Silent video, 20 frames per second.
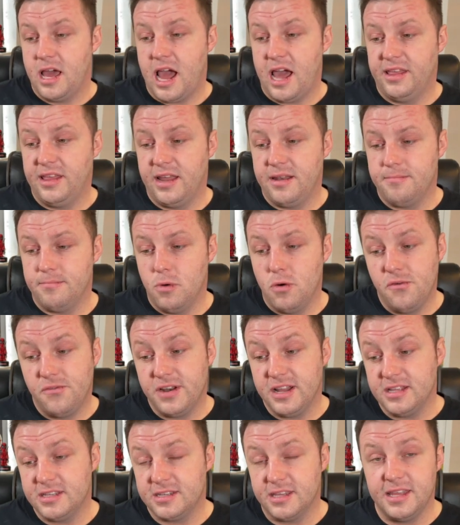And then
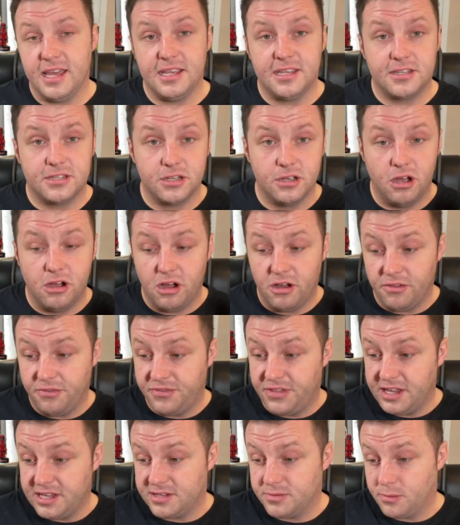moving into this, so
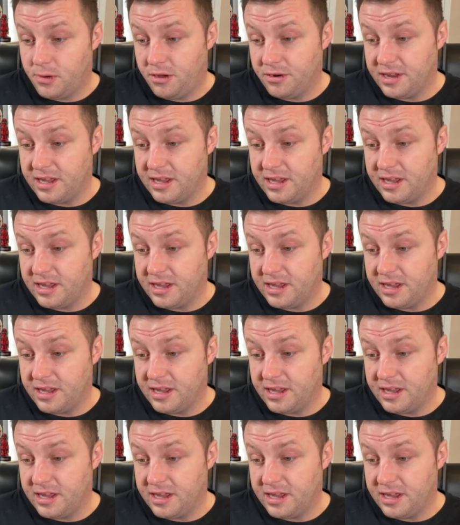this one,